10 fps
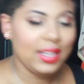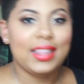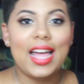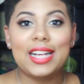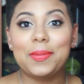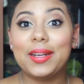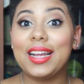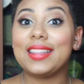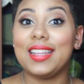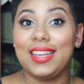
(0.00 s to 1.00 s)
Last but
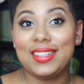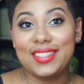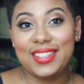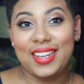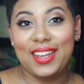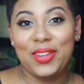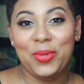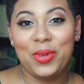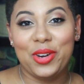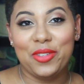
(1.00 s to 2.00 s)
not least is
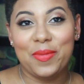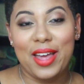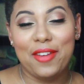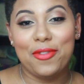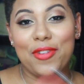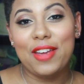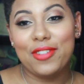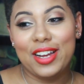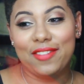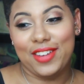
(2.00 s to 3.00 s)
one of my
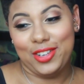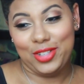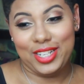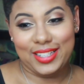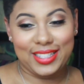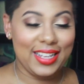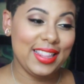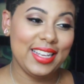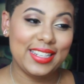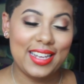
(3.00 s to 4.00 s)
favorite inventions in
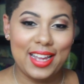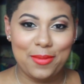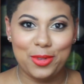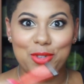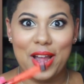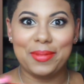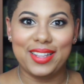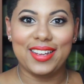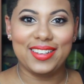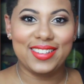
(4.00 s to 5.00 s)
the entire, I almost dropped
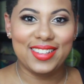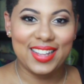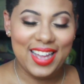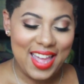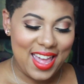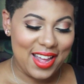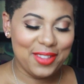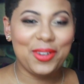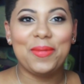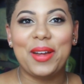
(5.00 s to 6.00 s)
that, you see that? Is
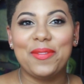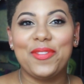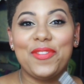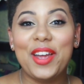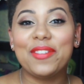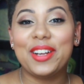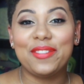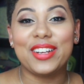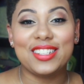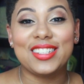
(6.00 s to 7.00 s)
one of my favorite
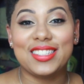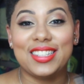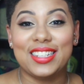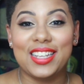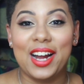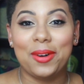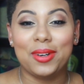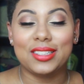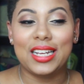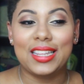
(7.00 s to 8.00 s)
inventions in the entire
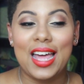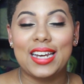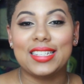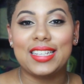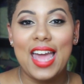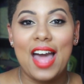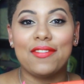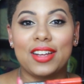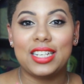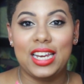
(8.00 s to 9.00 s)
world, and that is Kat
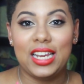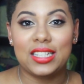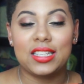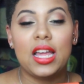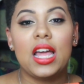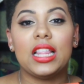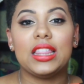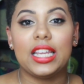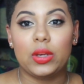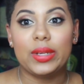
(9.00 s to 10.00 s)
Von D's
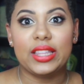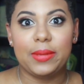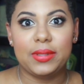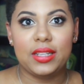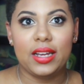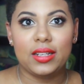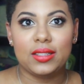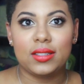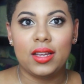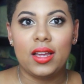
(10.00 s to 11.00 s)
liquid lipsticks.